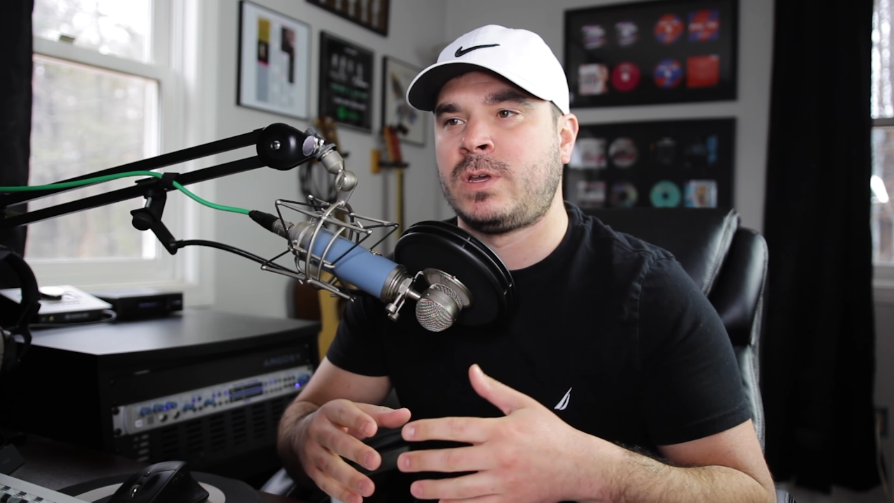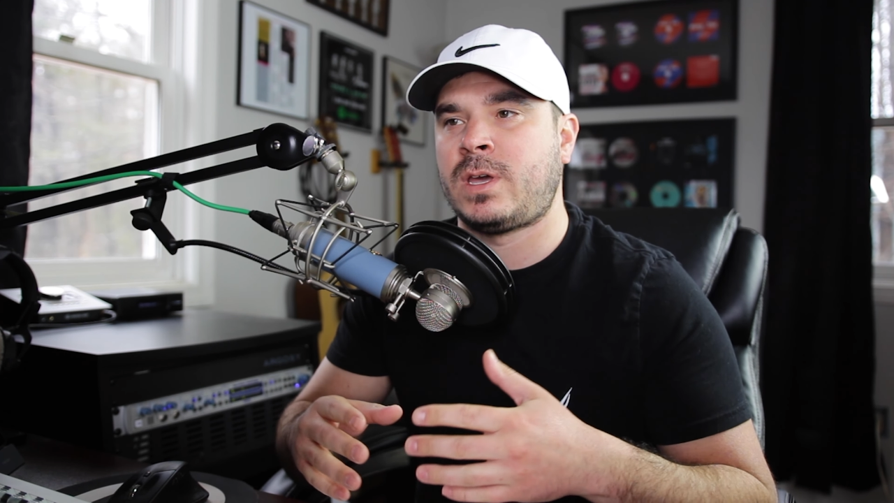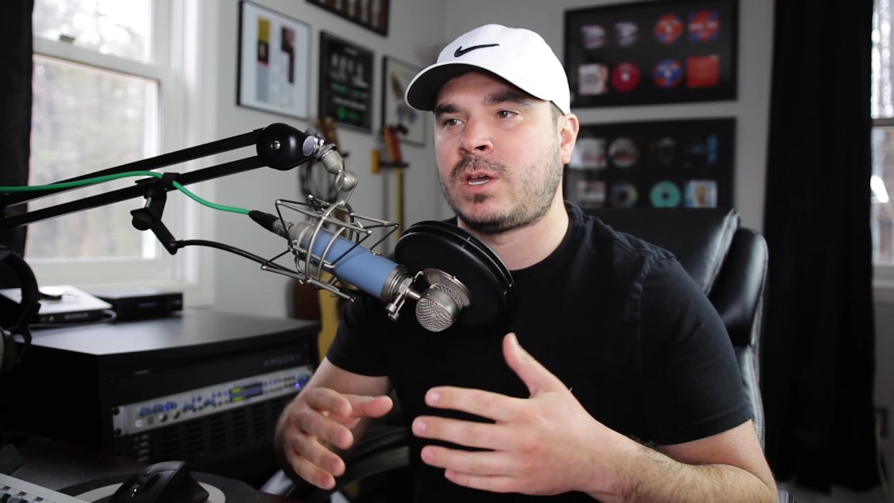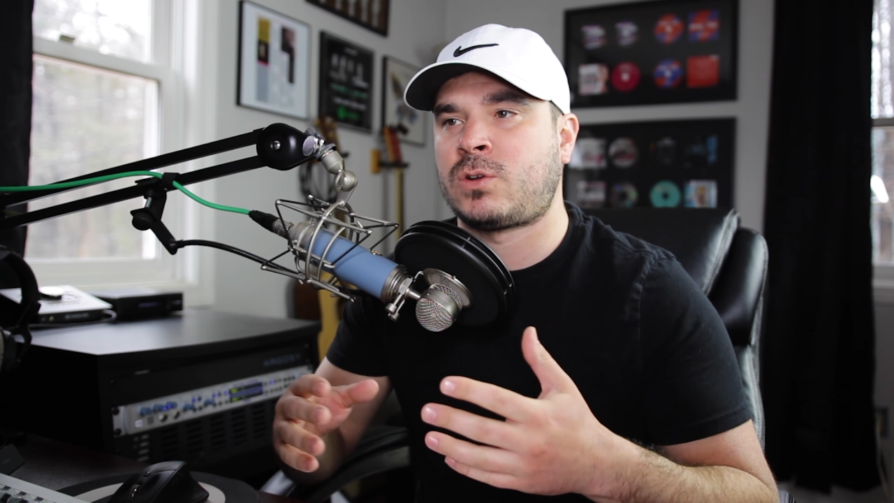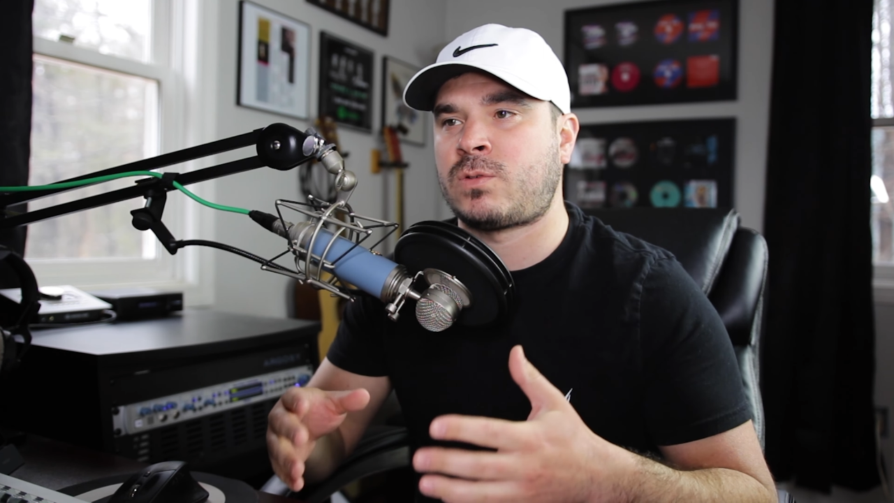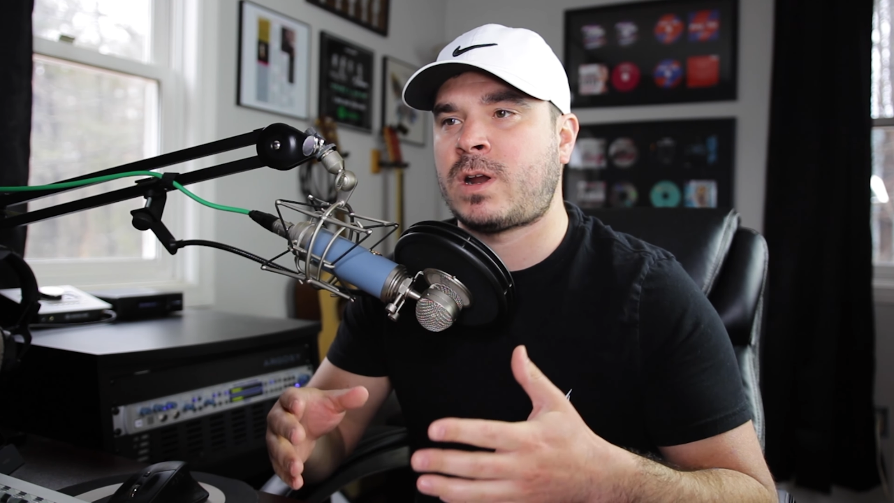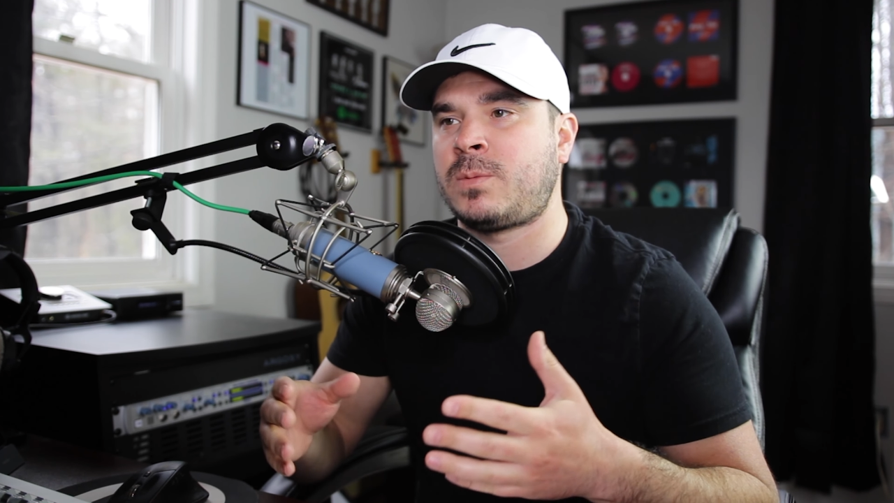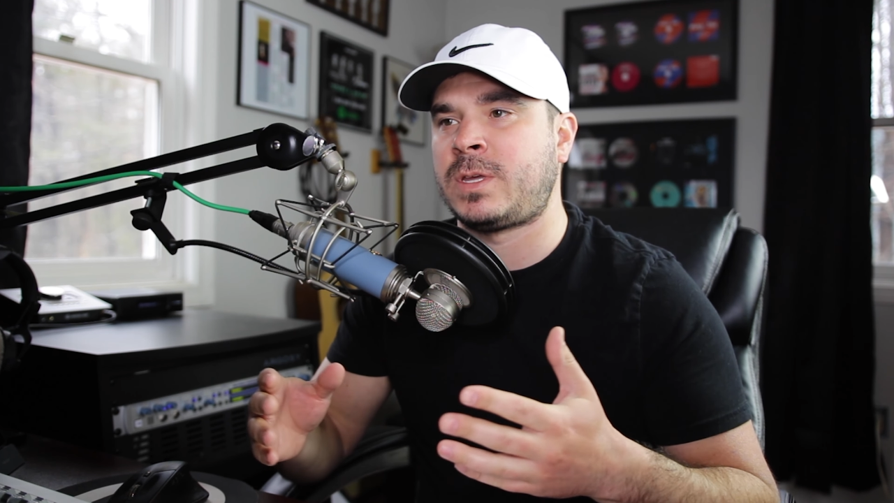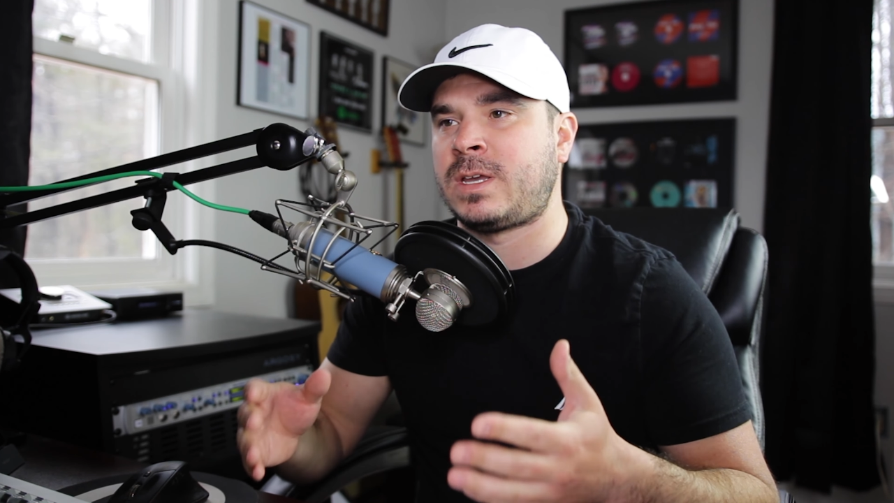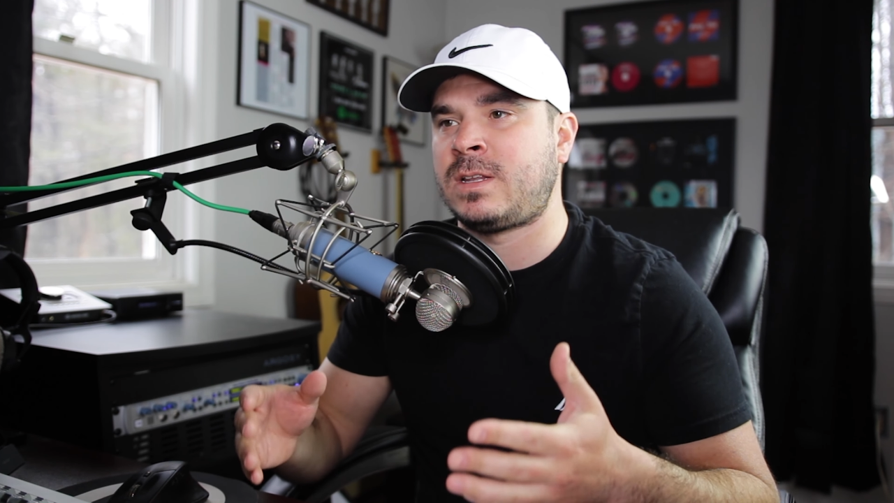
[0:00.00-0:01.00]

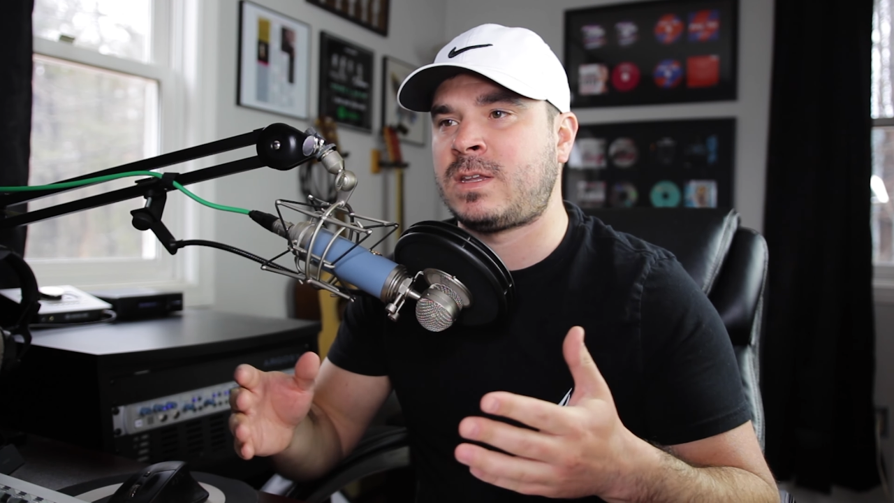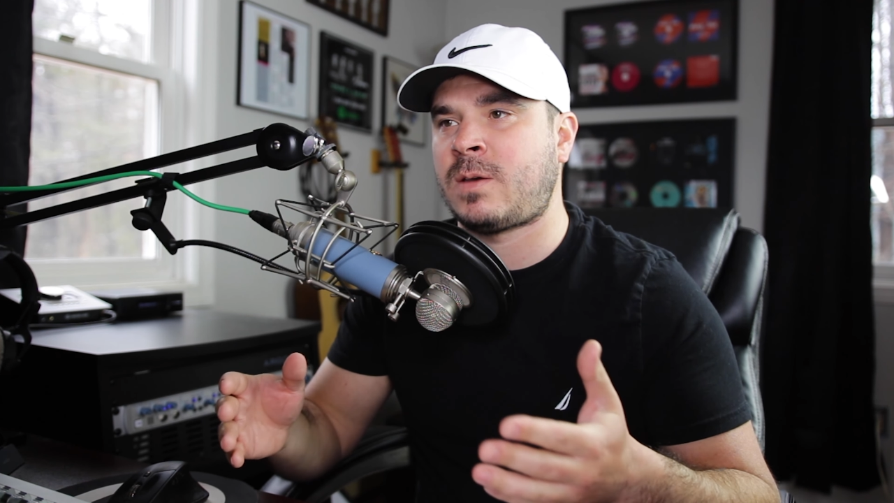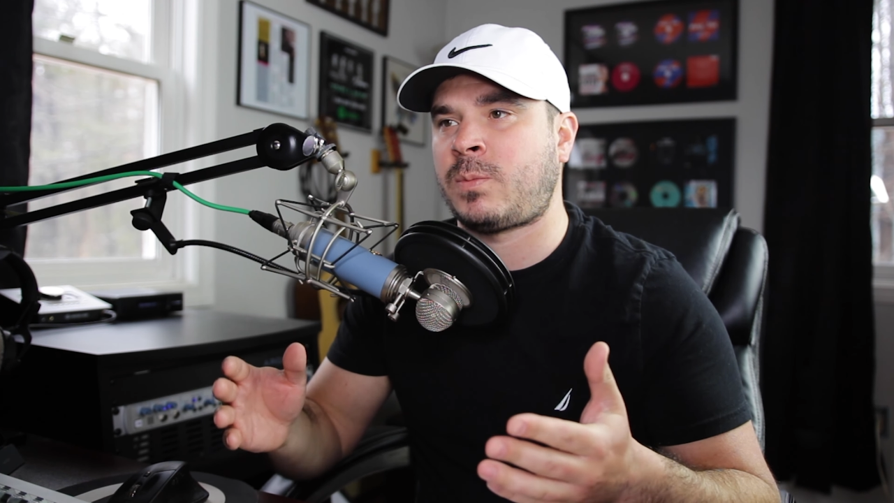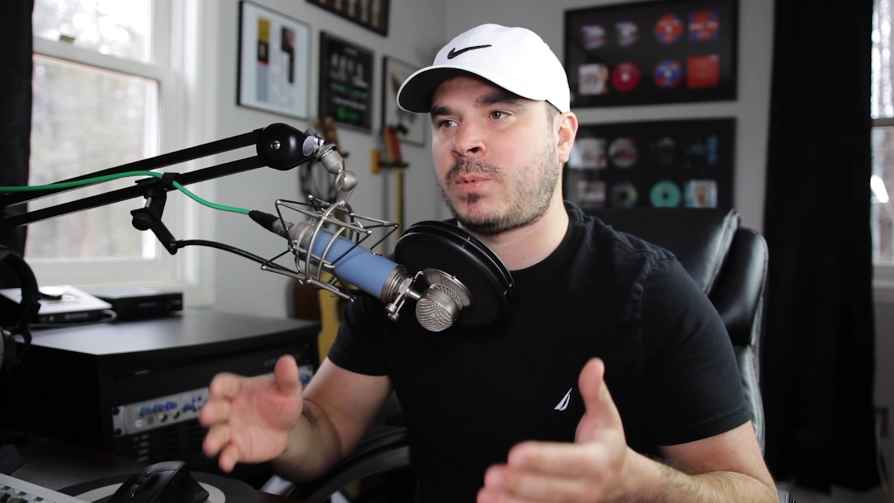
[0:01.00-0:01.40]
incredibly in-depth